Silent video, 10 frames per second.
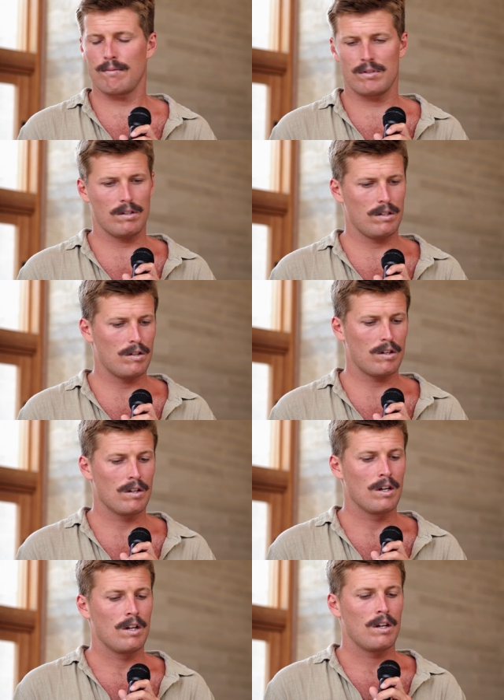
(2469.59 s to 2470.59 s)
Absolutely not
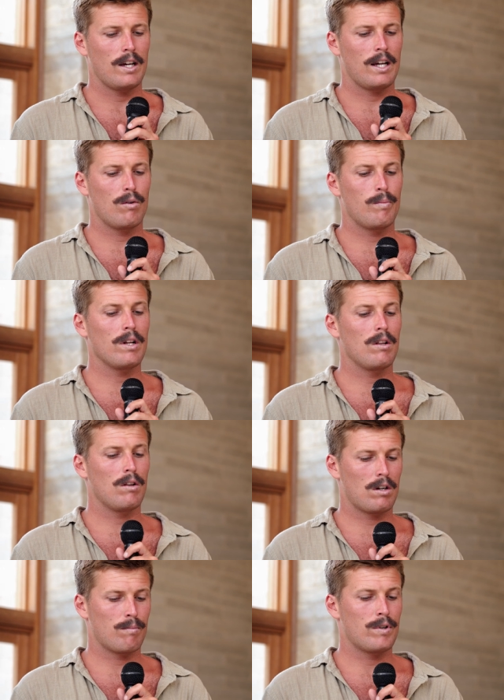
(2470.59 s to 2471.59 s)
and it would be a
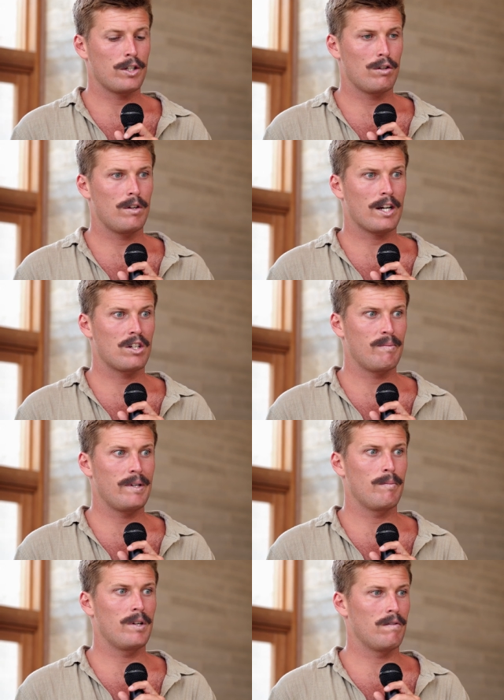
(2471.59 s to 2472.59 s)
lot of pressure to actually
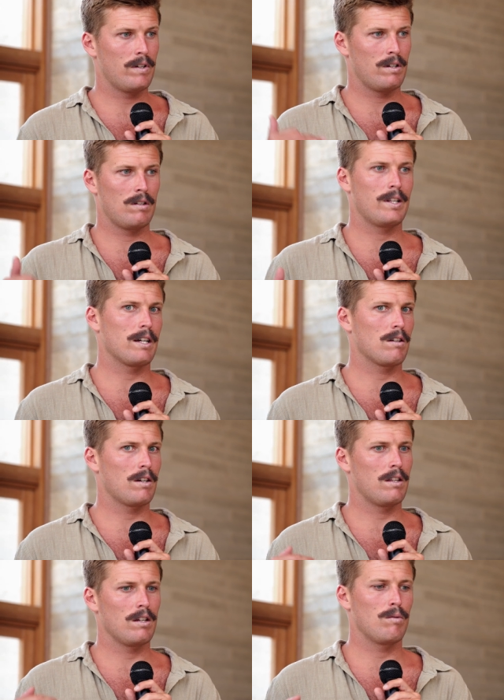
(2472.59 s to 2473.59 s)
be a bit of a like
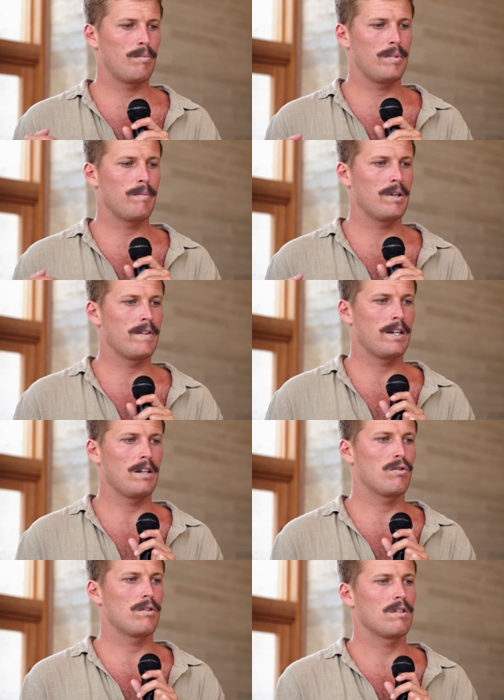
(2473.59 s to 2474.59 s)
i think it would be a bit of a
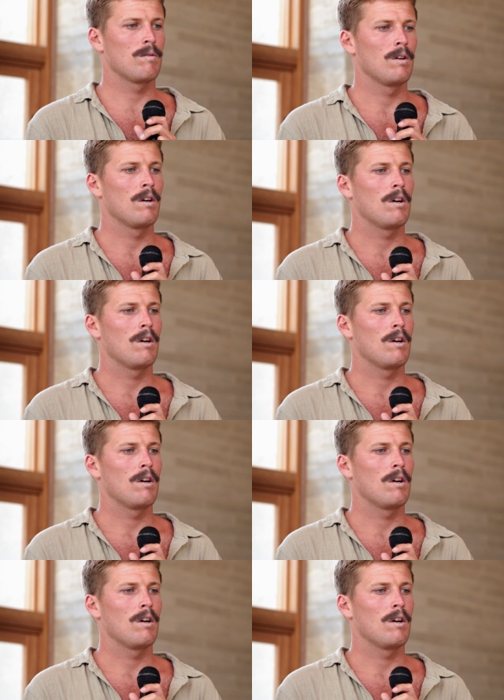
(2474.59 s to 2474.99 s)
hindrance